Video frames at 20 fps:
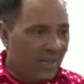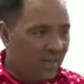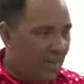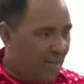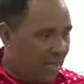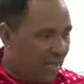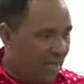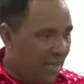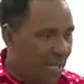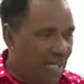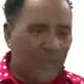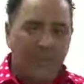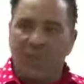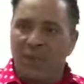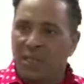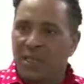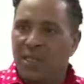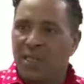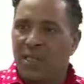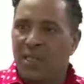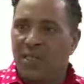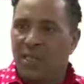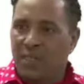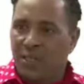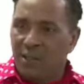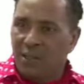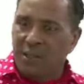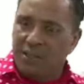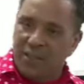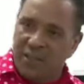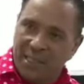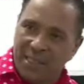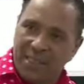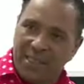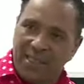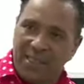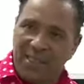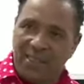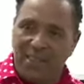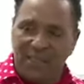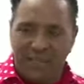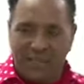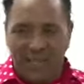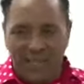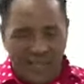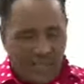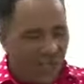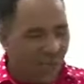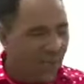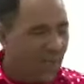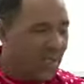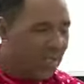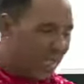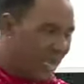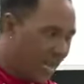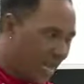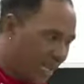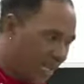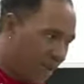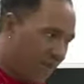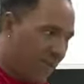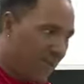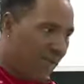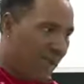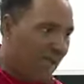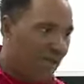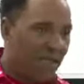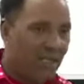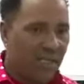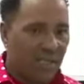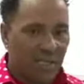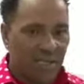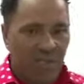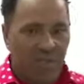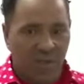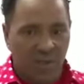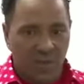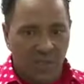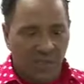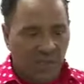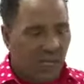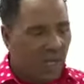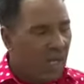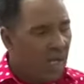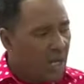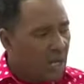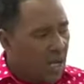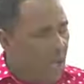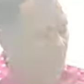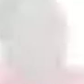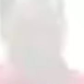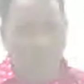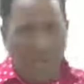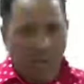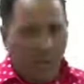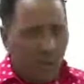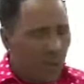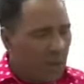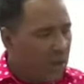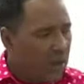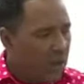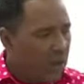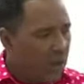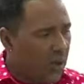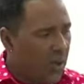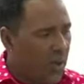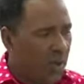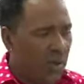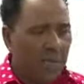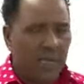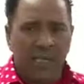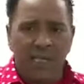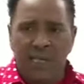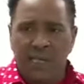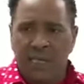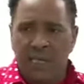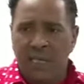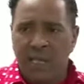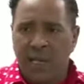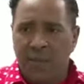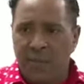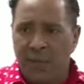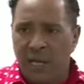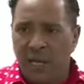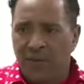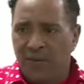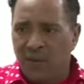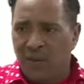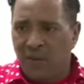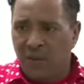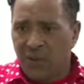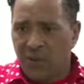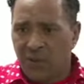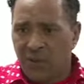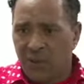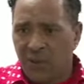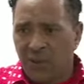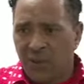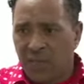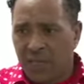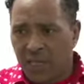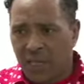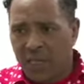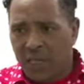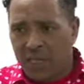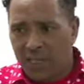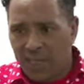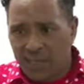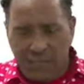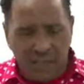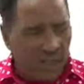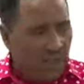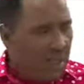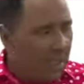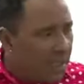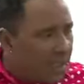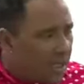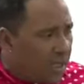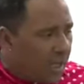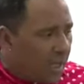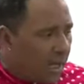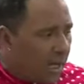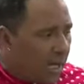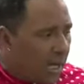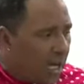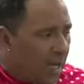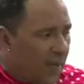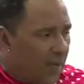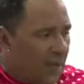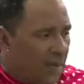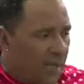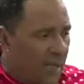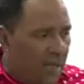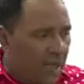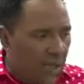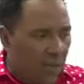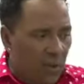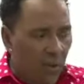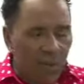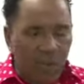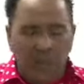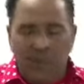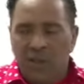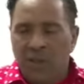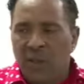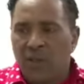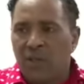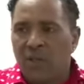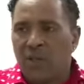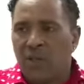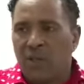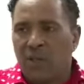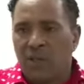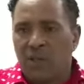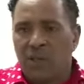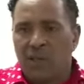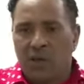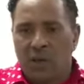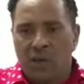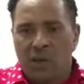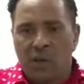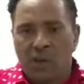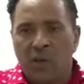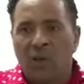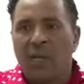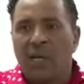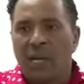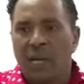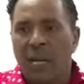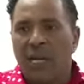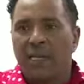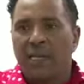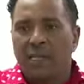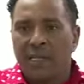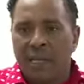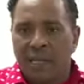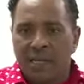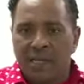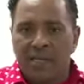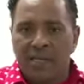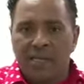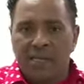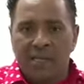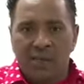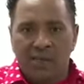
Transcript: enlarged prostates that are not malignant, not cancerous, and even cancer tissues. I don't want to go in out there saying that we have something to treat all cancers. It can only be used to treat what they call localized cancers,